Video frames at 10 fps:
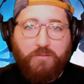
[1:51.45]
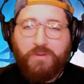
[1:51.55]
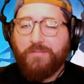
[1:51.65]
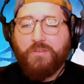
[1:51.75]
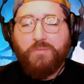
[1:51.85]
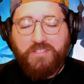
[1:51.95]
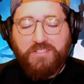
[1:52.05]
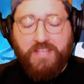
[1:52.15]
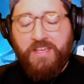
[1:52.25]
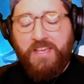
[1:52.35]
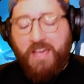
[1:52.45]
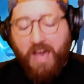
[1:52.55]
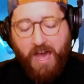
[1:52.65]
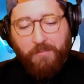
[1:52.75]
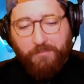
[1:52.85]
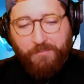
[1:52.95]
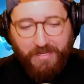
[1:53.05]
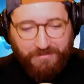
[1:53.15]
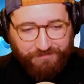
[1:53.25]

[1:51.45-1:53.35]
or whatever you want to say. But